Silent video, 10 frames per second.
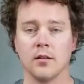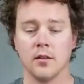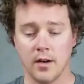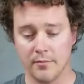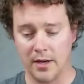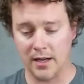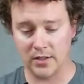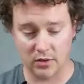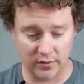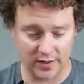All right, my
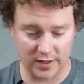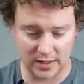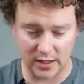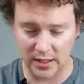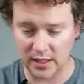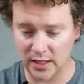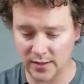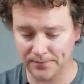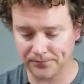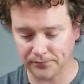surface is
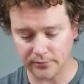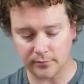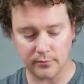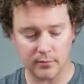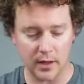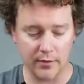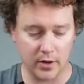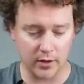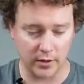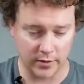clean.
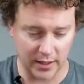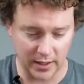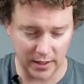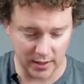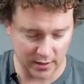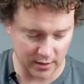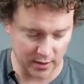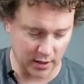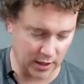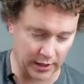Got all the
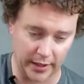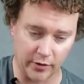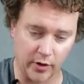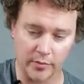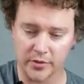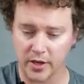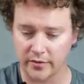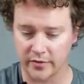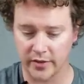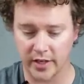clay crumbs
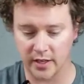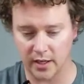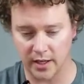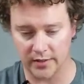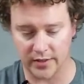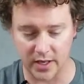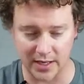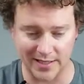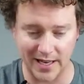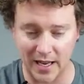off of it. It's
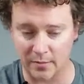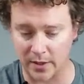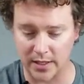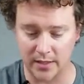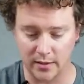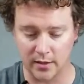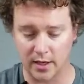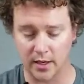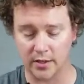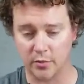damp.
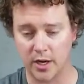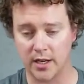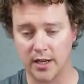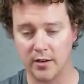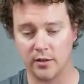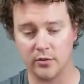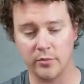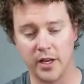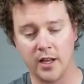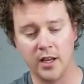I sprayed it down a little
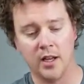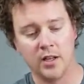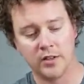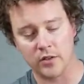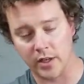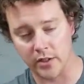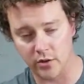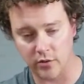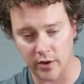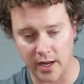bit so I
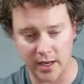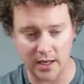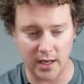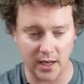don't create any